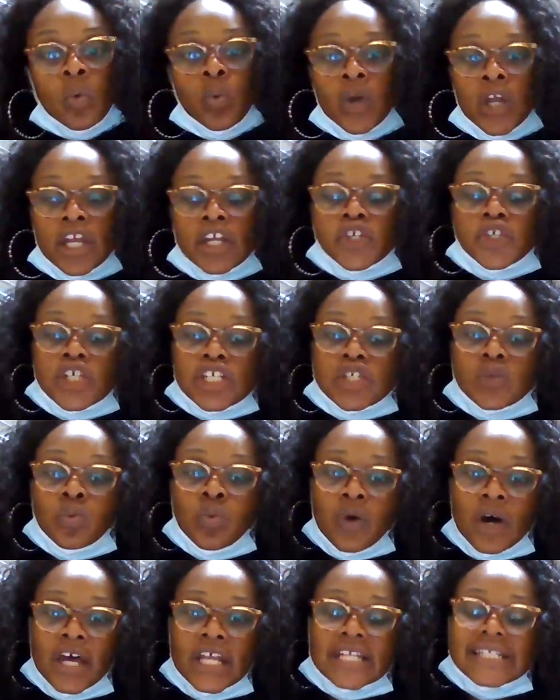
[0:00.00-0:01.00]
We just
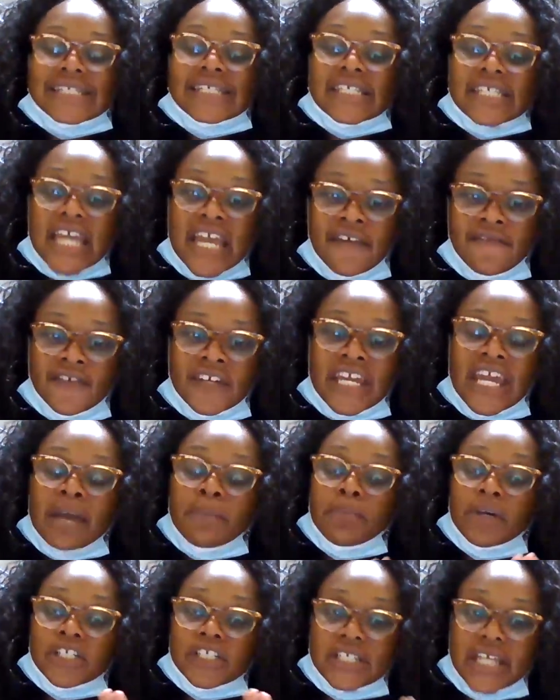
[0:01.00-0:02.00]
want safety
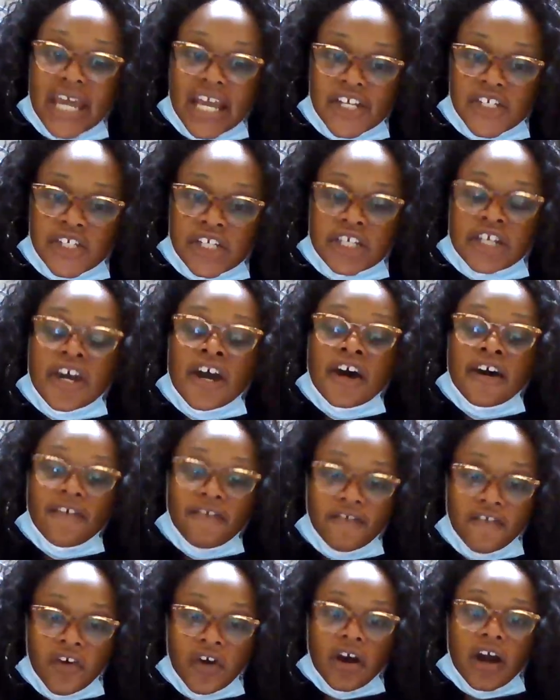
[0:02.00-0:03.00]
and protection
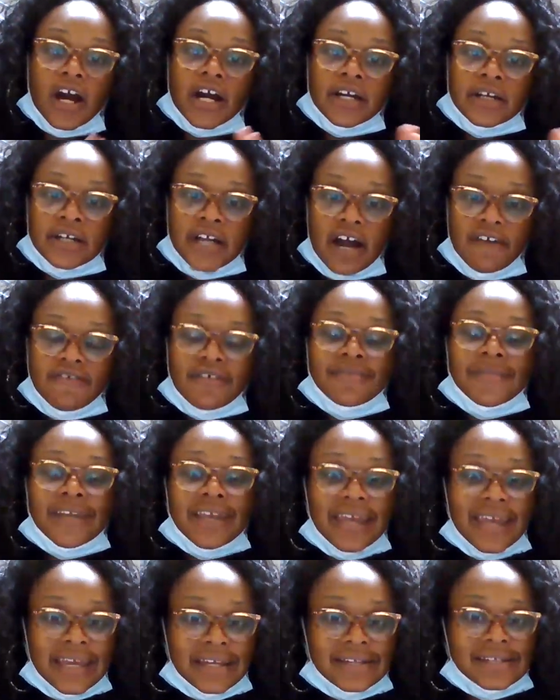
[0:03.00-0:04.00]
for our
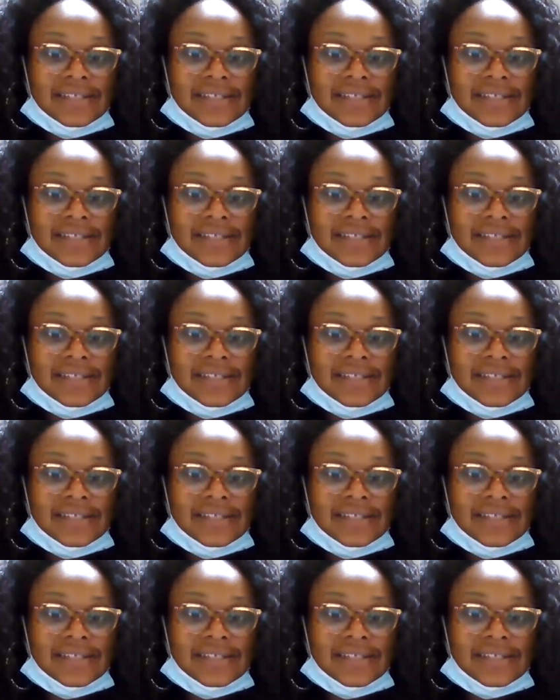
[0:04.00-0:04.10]
government and